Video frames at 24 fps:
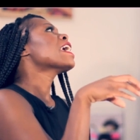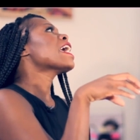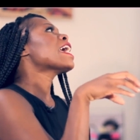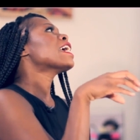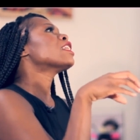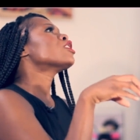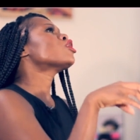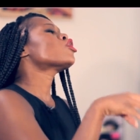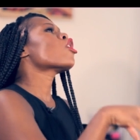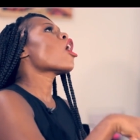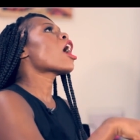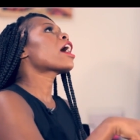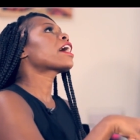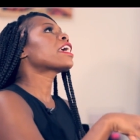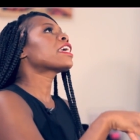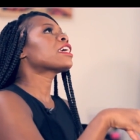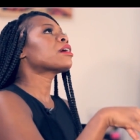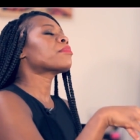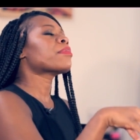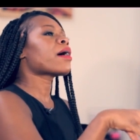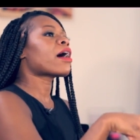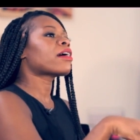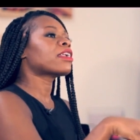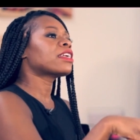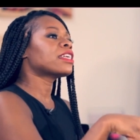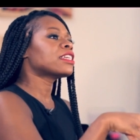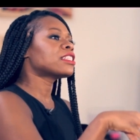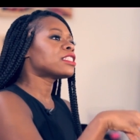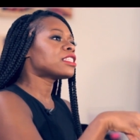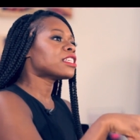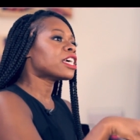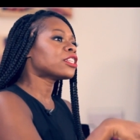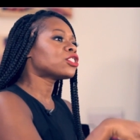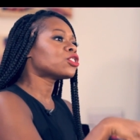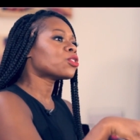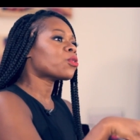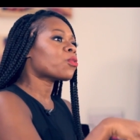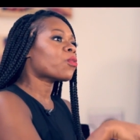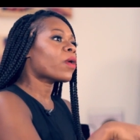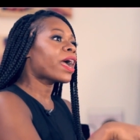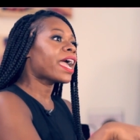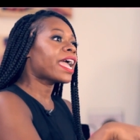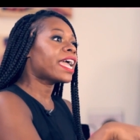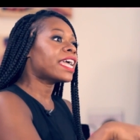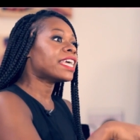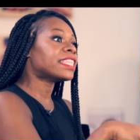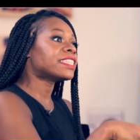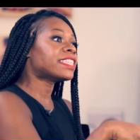and talking about it in such a
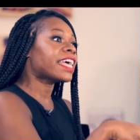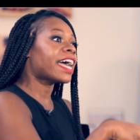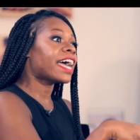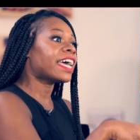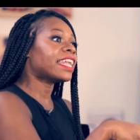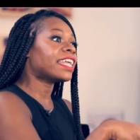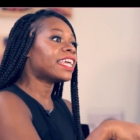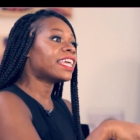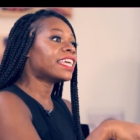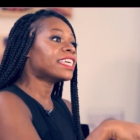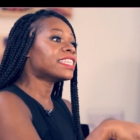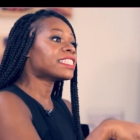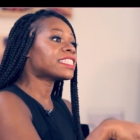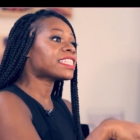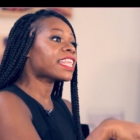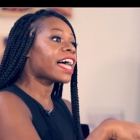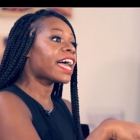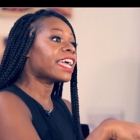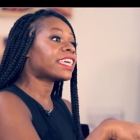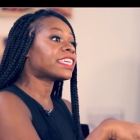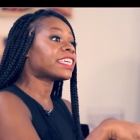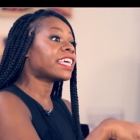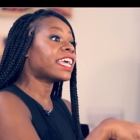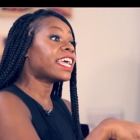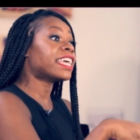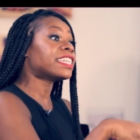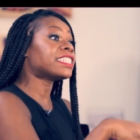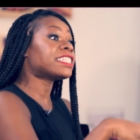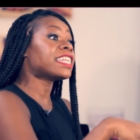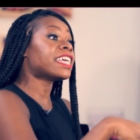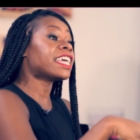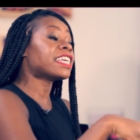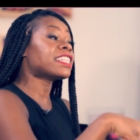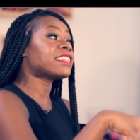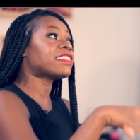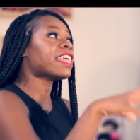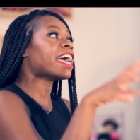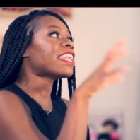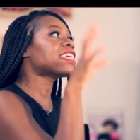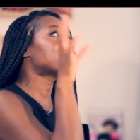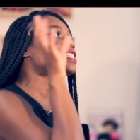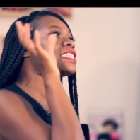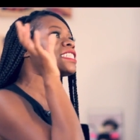way that is like, it, it, that it's